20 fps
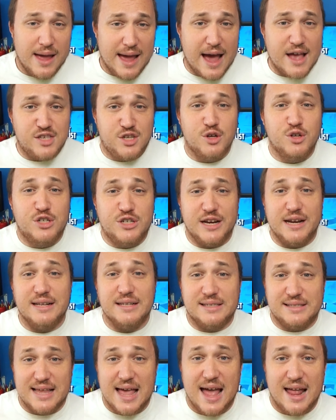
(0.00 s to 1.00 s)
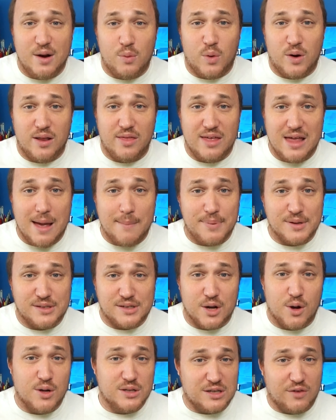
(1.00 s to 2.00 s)
As Eugene said in one of the
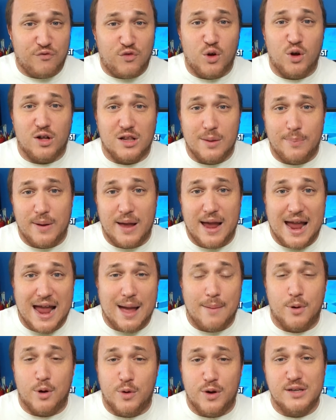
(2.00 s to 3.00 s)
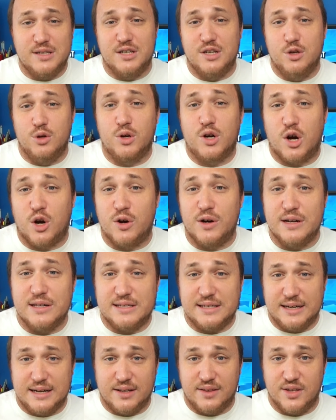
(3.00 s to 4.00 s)
episodes, a full clip of ammo is a new
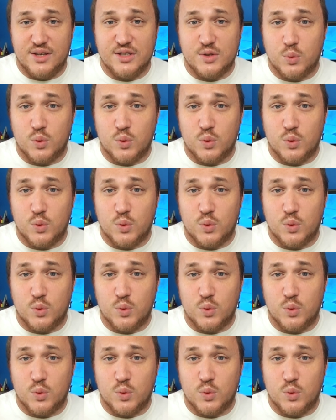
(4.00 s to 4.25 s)
currency in this